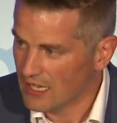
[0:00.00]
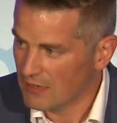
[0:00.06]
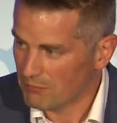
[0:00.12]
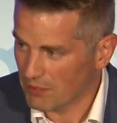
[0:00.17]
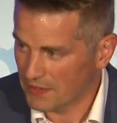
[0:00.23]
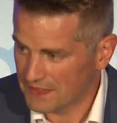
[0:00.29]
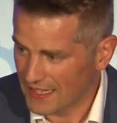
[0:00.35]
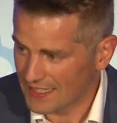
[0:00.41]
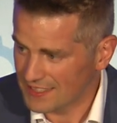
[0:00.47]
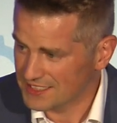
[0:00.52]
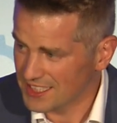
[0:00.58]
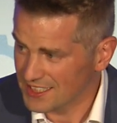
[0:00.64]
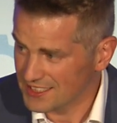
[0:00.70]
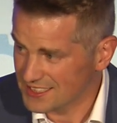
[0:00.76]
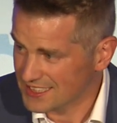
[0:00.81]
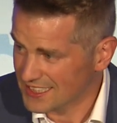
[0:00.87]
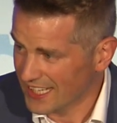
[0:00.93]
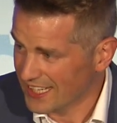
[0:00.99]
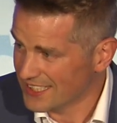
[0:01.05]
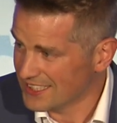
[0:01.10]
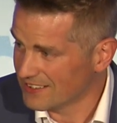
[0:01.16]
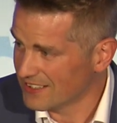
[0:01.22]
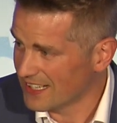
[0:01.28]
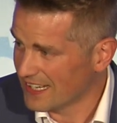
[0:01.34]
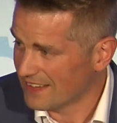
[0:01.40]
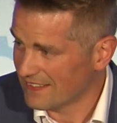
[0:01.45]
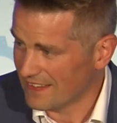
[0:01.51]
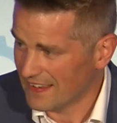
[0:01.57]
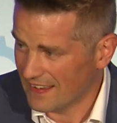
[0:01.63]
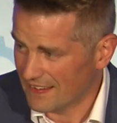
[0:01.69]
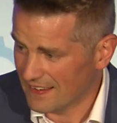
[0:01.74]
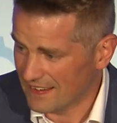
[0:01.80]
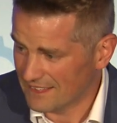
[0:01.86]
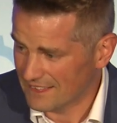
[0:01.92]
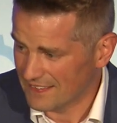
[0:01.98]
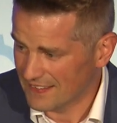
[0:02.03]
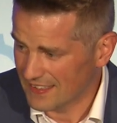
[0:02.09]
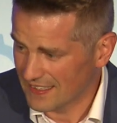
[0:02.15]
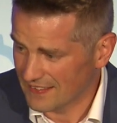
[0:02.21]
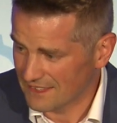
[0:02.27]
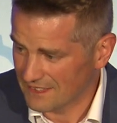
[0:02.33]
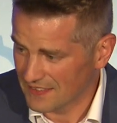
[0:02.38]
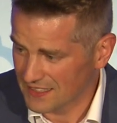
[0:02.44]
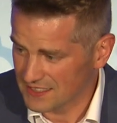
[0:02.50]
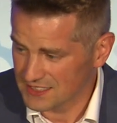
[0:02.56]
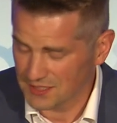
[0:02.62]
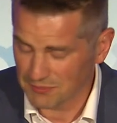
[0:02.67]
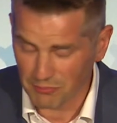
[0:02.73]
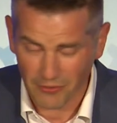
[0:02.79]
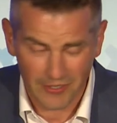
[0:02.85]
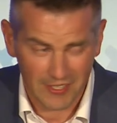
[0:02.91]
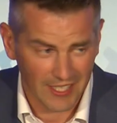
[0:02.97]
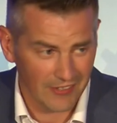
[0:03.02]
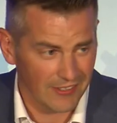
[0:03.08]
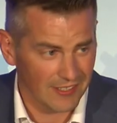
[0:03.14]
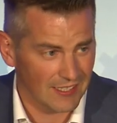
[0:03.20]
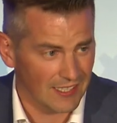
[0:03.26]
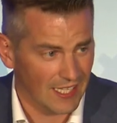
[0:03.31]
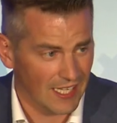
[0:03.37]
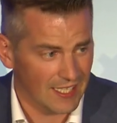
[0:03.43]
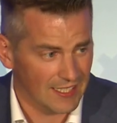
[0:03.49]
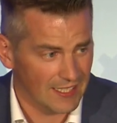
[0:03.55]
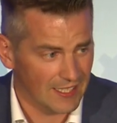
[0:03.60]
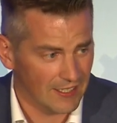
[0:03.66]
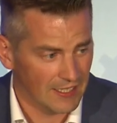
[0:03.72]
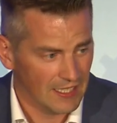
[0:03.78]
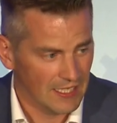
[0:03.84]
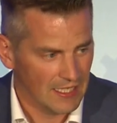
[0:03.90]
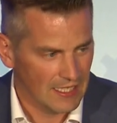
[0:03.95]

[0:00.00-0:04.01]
But that does say, and that's the point I would lay here,